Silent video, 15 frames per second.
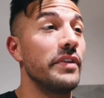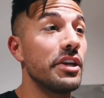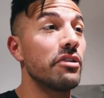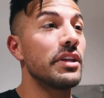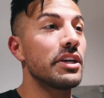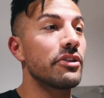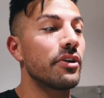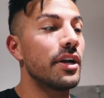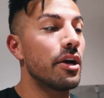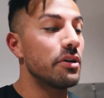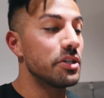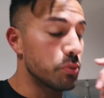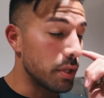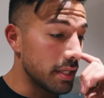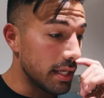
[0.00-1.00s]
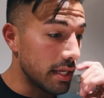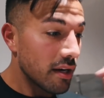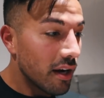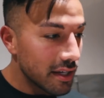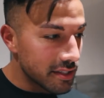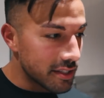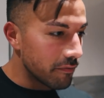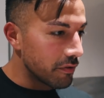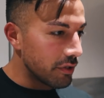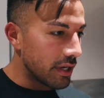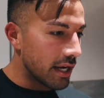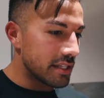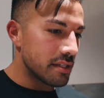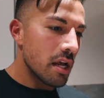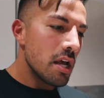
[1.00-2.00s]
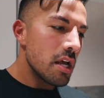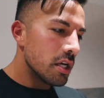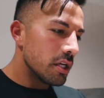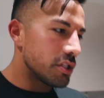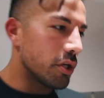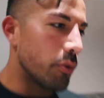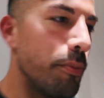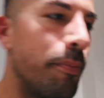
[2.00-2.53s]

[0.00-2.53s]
video length right now. I just wanna get content for you guys. So